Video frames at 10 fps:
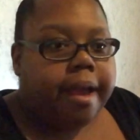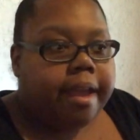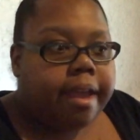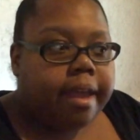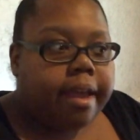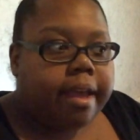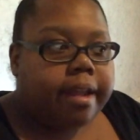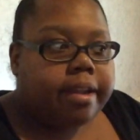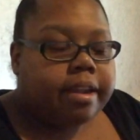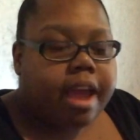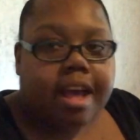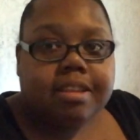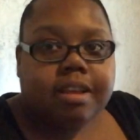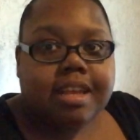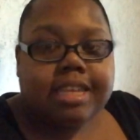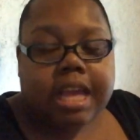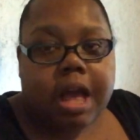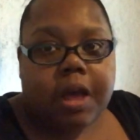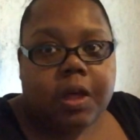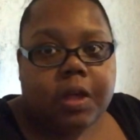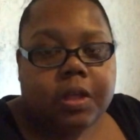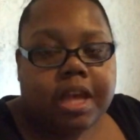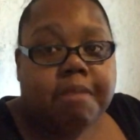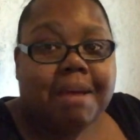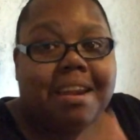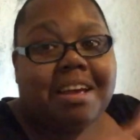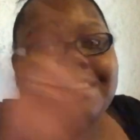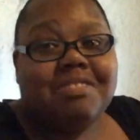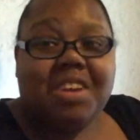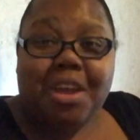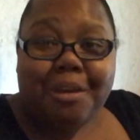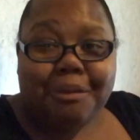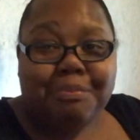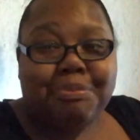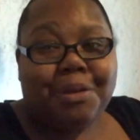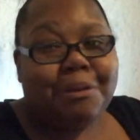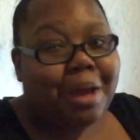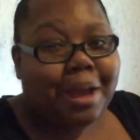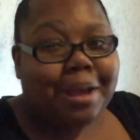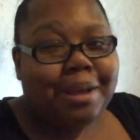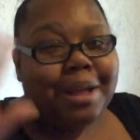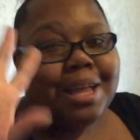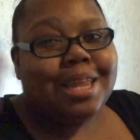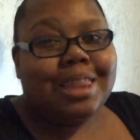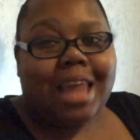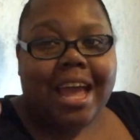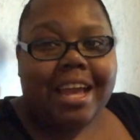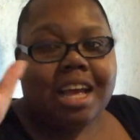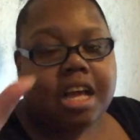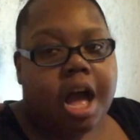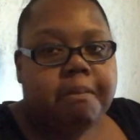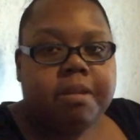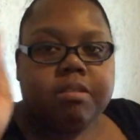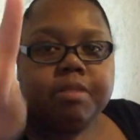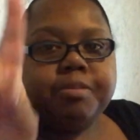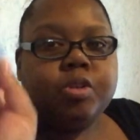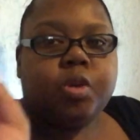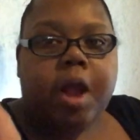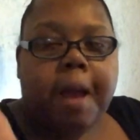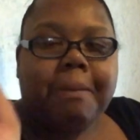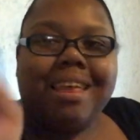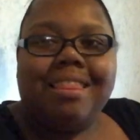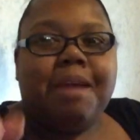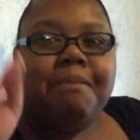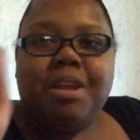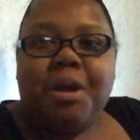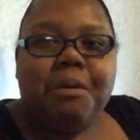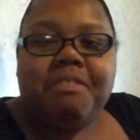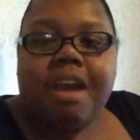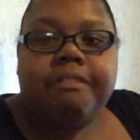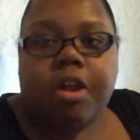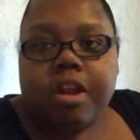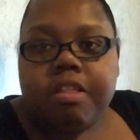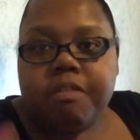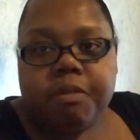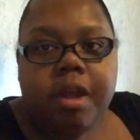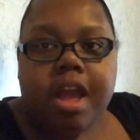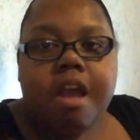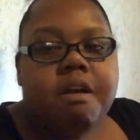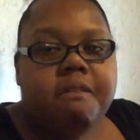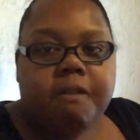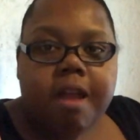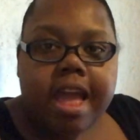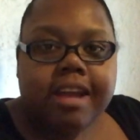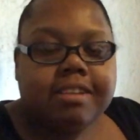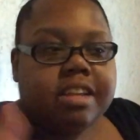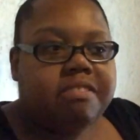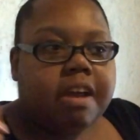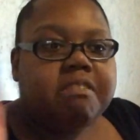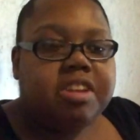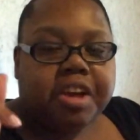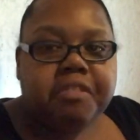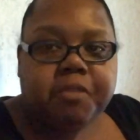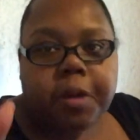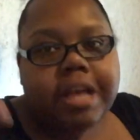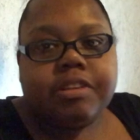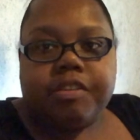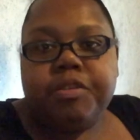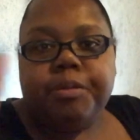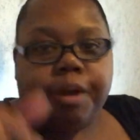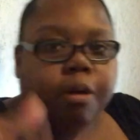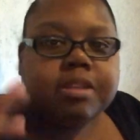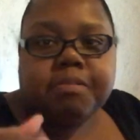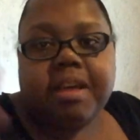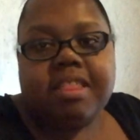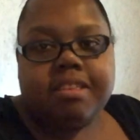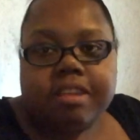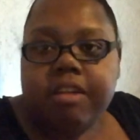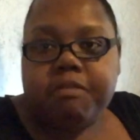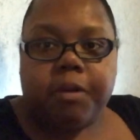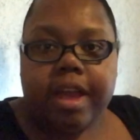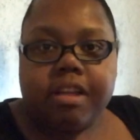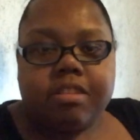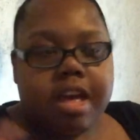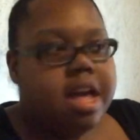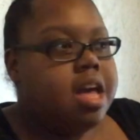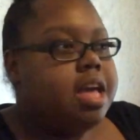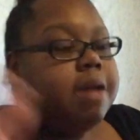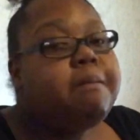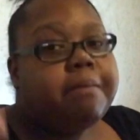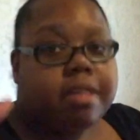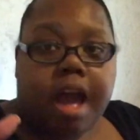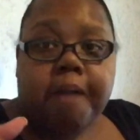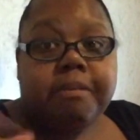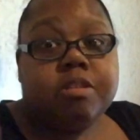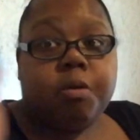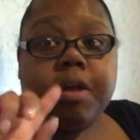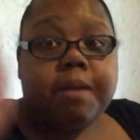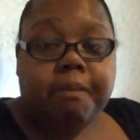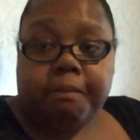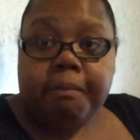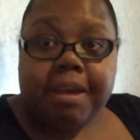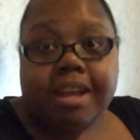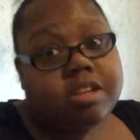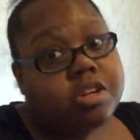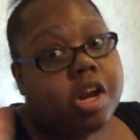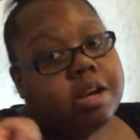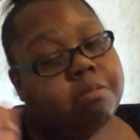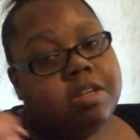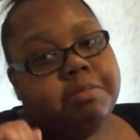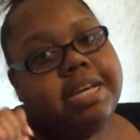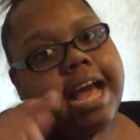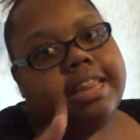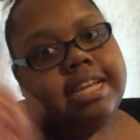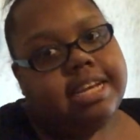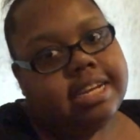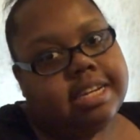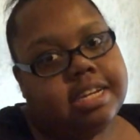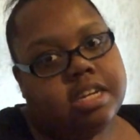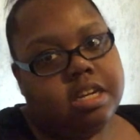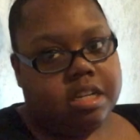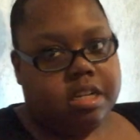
And yeah, so I'll see y'all in my next video, okay? Like, comment, subscribe, and let me know if y'all have heard of the Forex, and if y'all have done Forex, or if you know somebody that's done Forex. Hit me up in the comments, or hit me up on my Instagram, which will be at the end.